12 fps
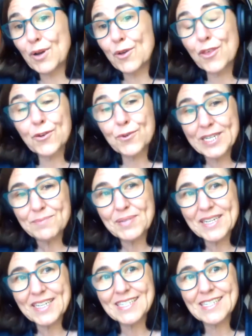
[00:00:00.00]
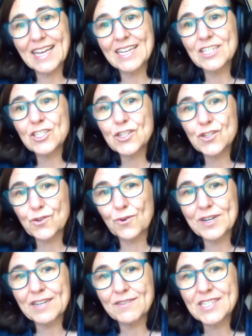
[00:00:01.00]
both Greenpeace and
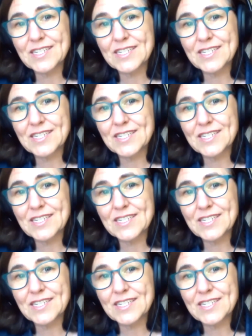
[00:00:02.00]
Story of